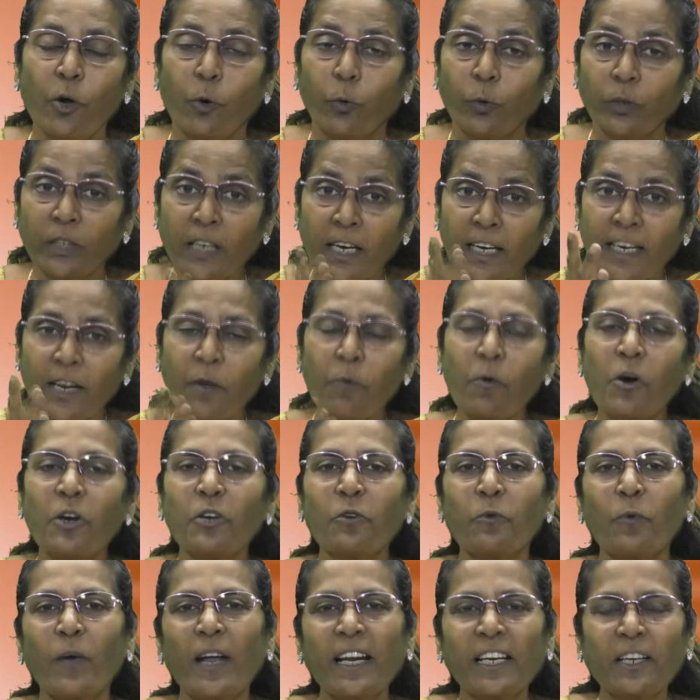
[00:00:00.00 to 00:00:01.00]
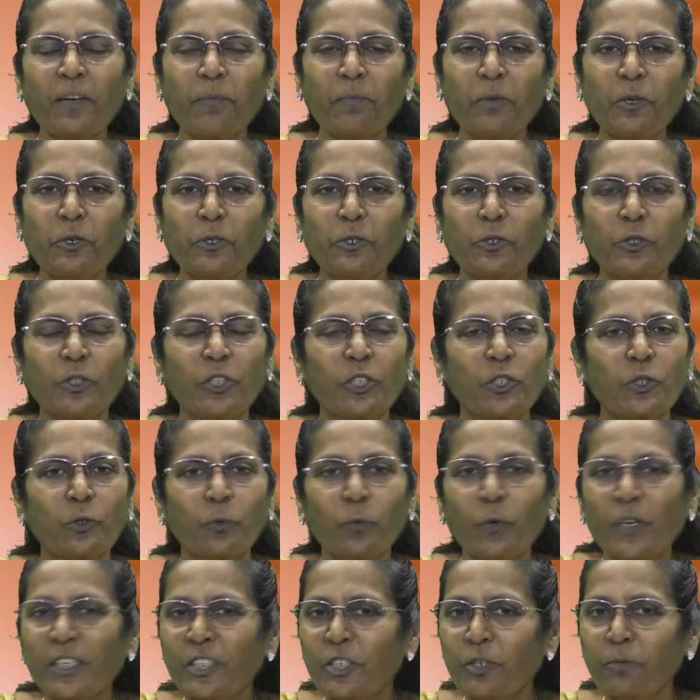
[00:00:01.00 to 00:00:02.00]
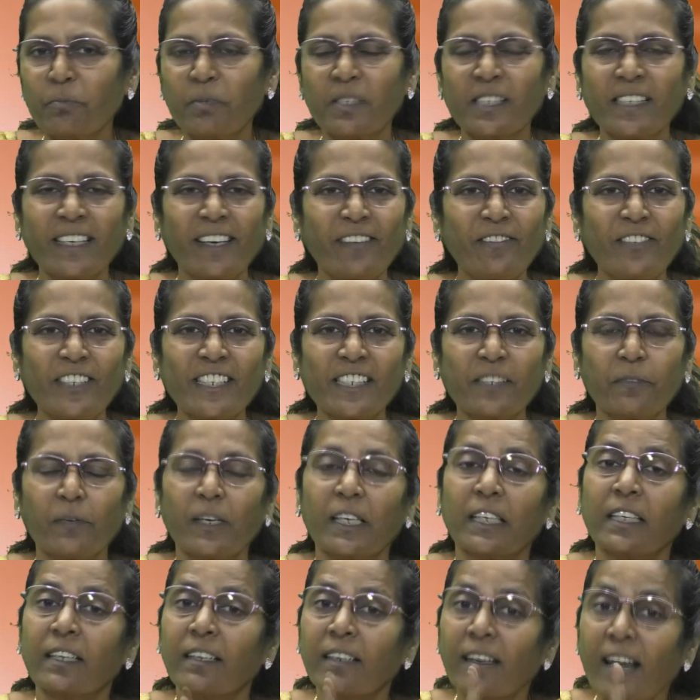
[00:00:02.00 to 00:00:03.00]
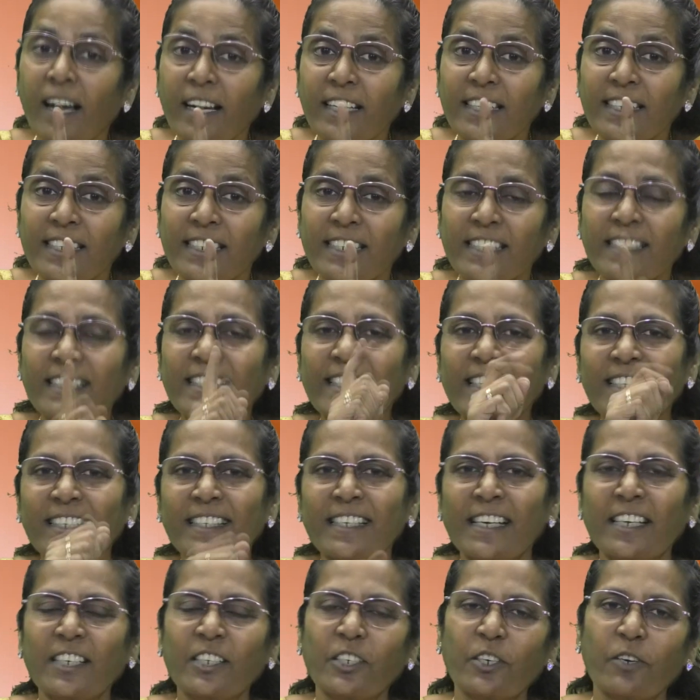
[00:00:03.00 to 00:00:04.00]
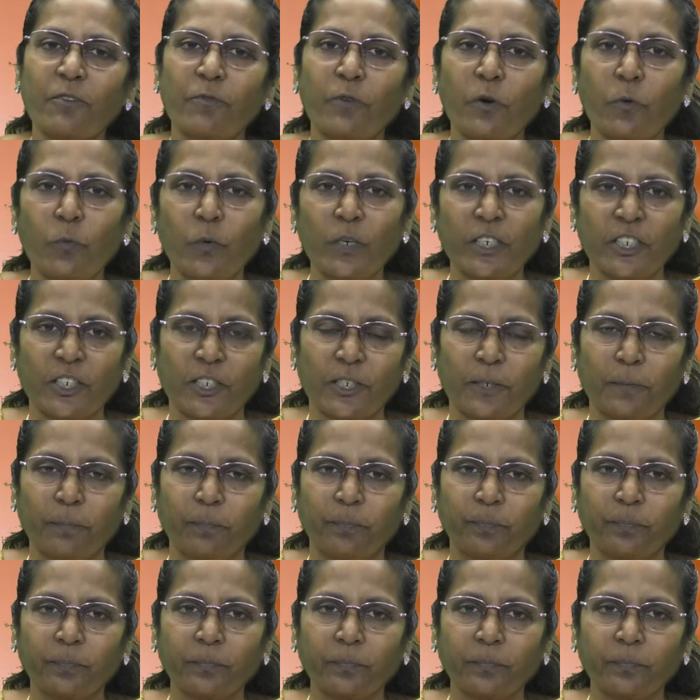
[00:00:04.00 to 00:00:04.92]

With that, I want to welcome you to this worship service where Christ is the center of our worship.